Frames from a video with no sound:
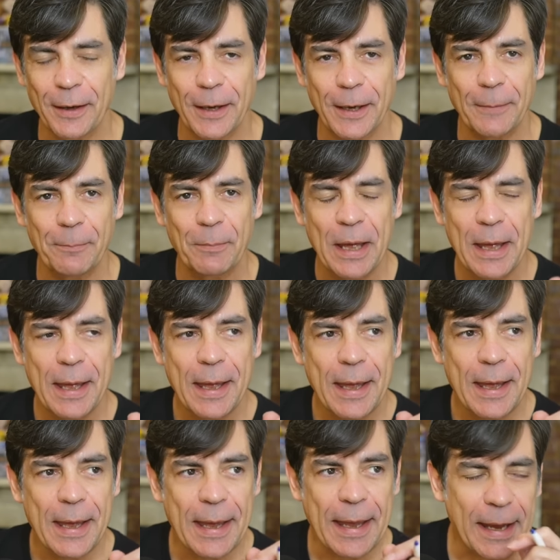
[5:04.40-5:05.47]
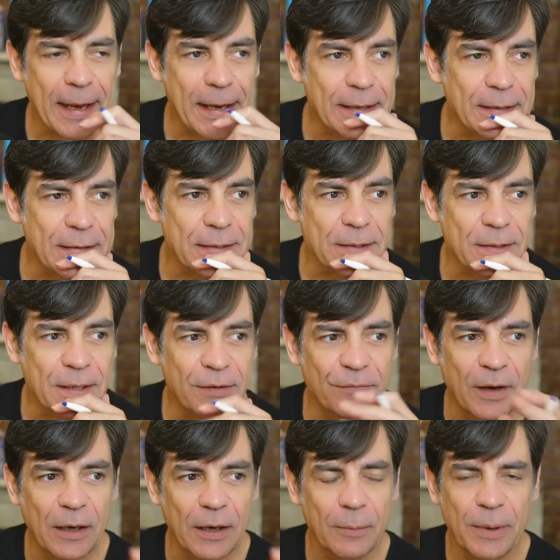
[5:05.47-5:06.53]
Um, and yep.
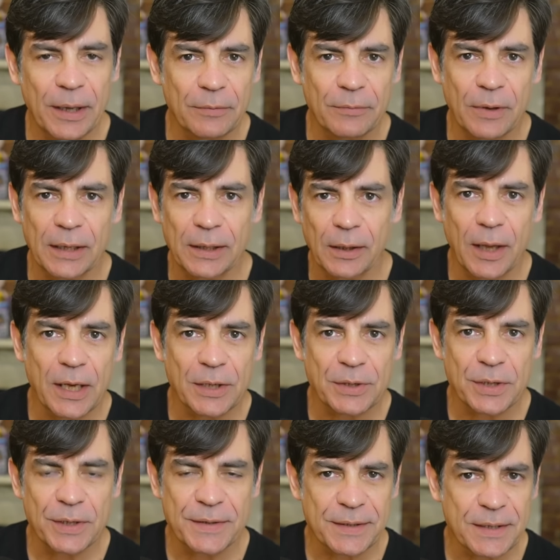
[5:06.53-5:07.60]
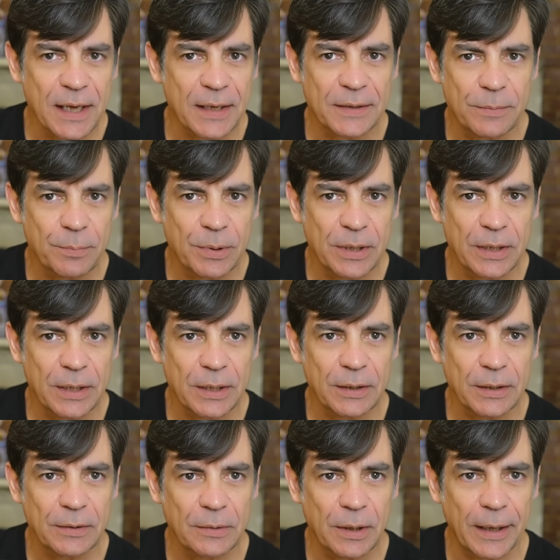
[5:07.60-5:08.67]
environmental regulations tend to
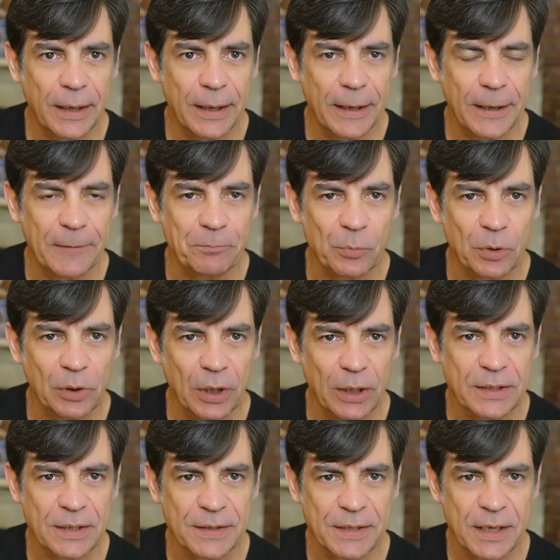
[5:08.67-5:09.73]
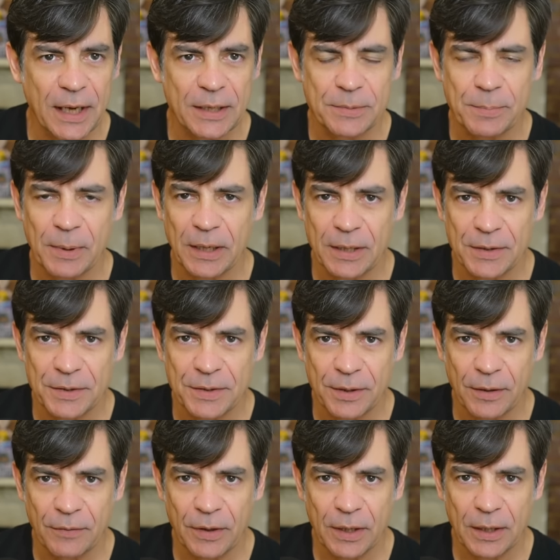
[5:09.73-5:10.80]
be um, looked askance by
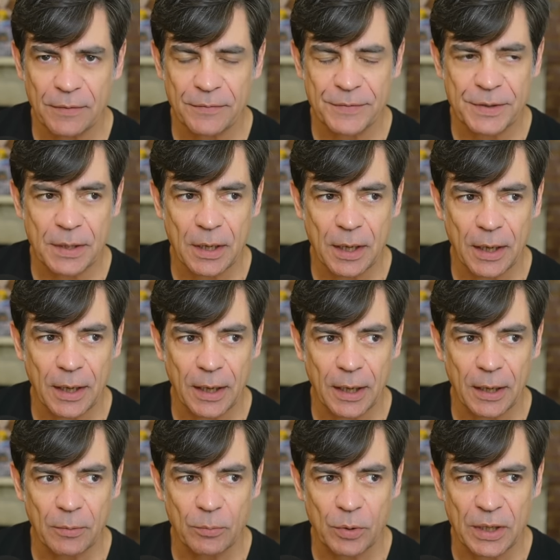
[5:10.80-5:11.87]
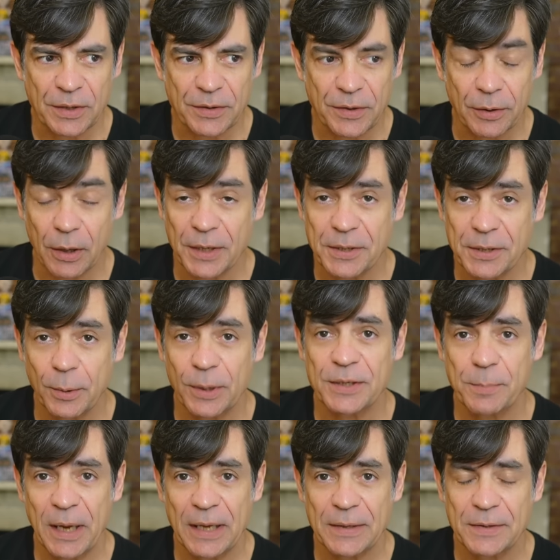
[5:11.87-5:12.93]
conservatives. Uh, it, they're also
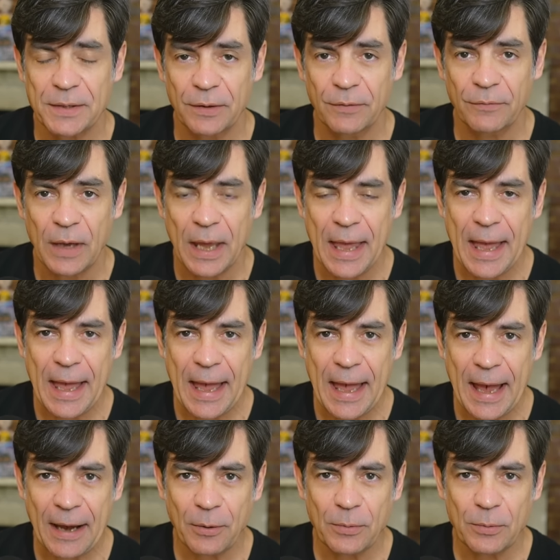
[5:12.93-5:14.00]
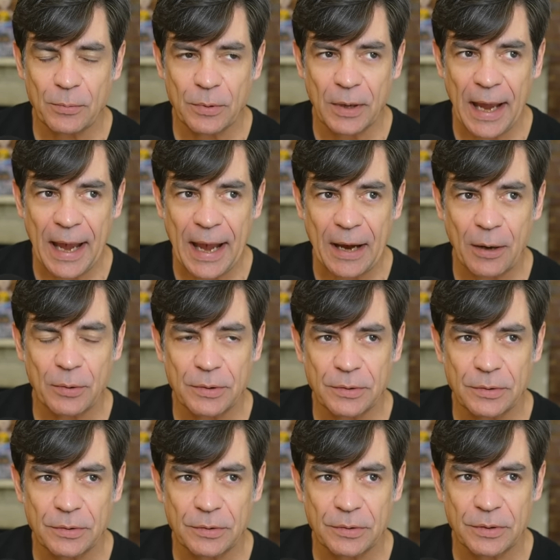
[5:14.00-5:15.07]
expensive. How how
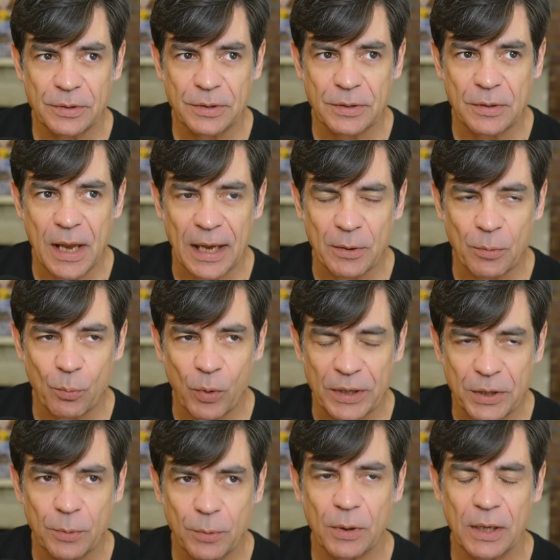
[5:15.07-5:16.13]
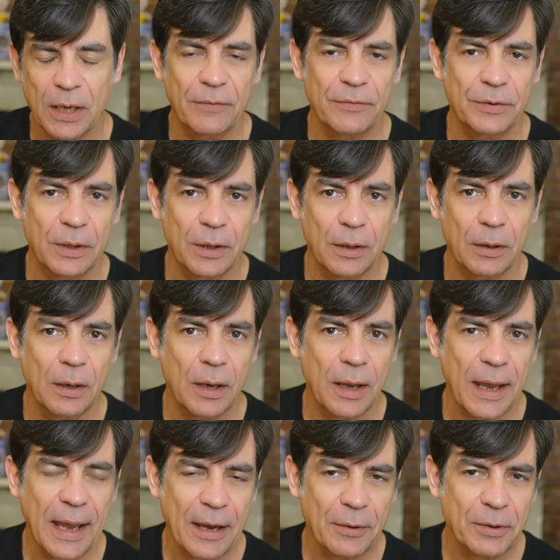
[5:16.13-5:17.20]
uh, when you were governor,
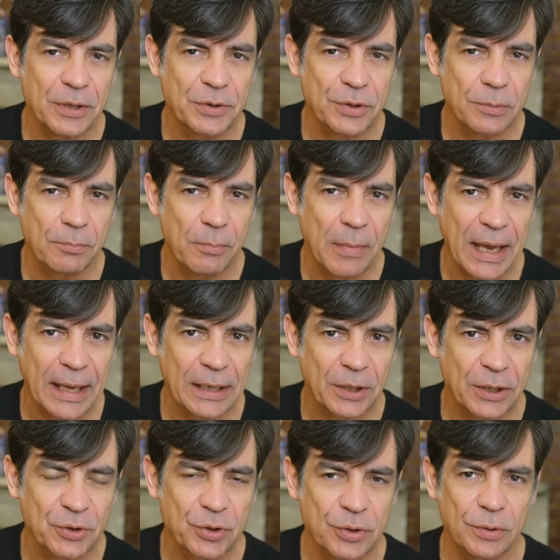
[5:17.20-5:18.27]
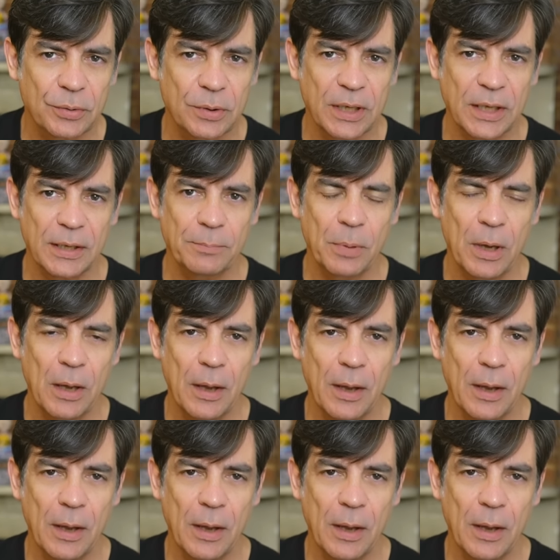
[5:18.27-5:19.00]
how did you manage to keep